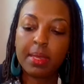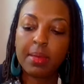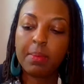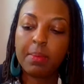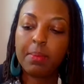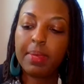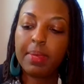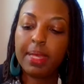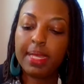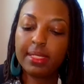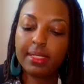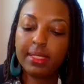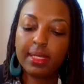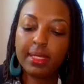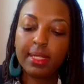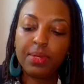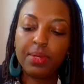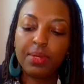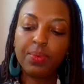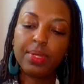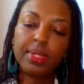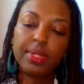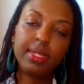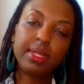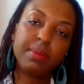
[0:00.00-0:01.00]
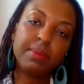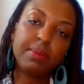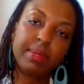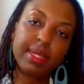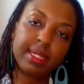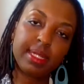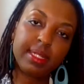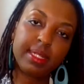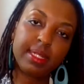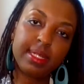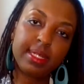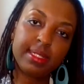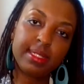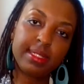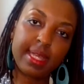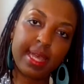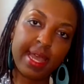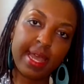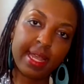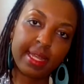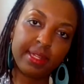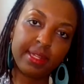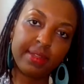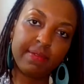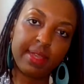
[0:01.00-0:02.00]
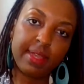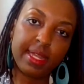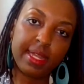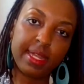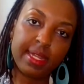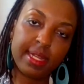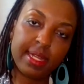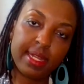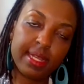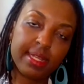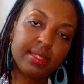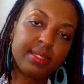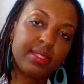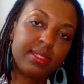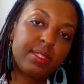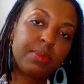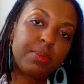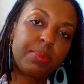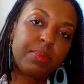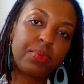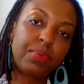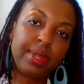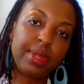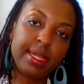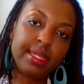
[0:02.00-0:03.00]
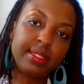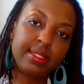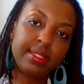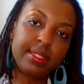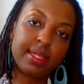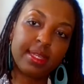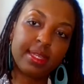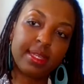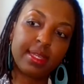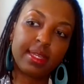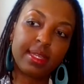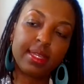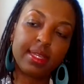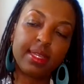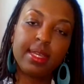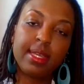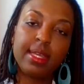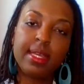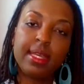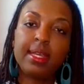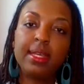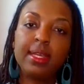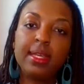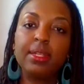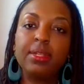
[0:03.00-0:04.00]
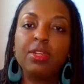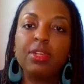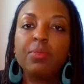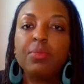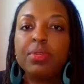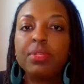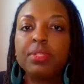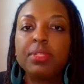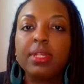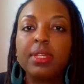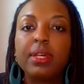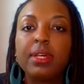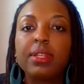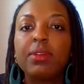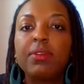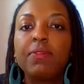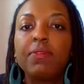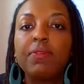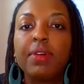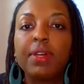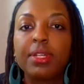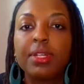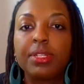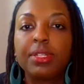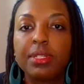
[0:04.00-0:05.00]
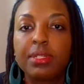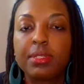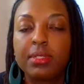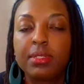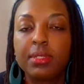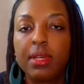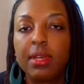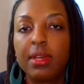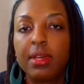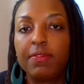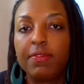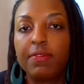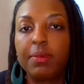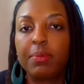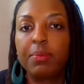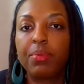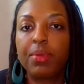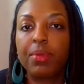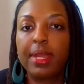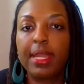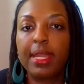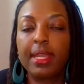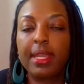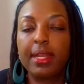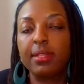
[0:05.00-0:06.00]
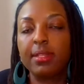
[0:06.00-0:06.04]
Basically, when the amygdala is activated, it's suppressing numerous other functions of the brain.